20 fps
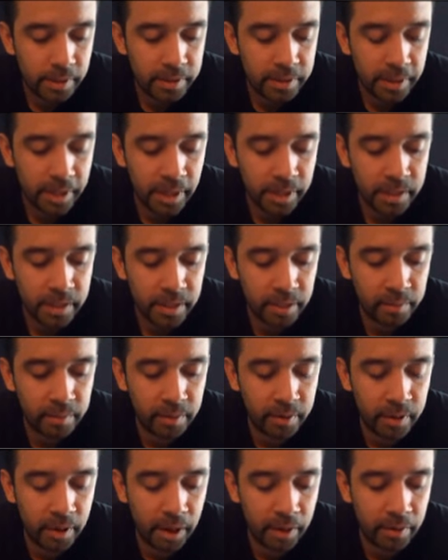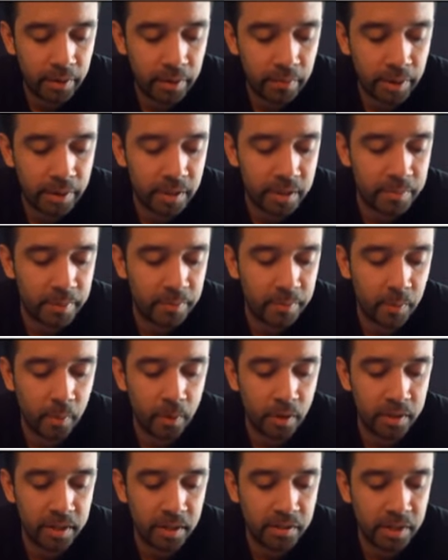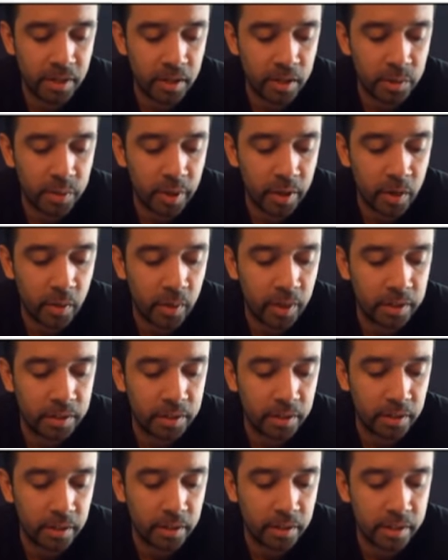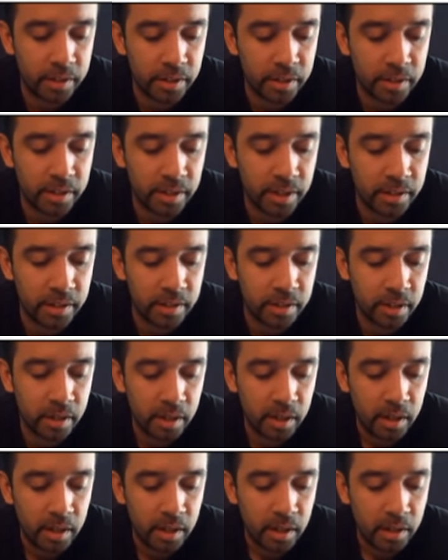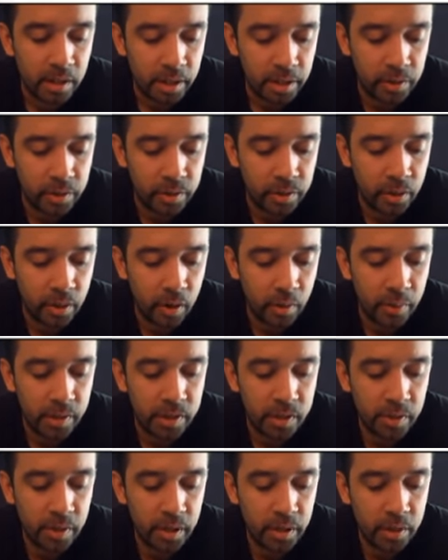And See, I already read this before, and it sounds like a trick question because it says that you should always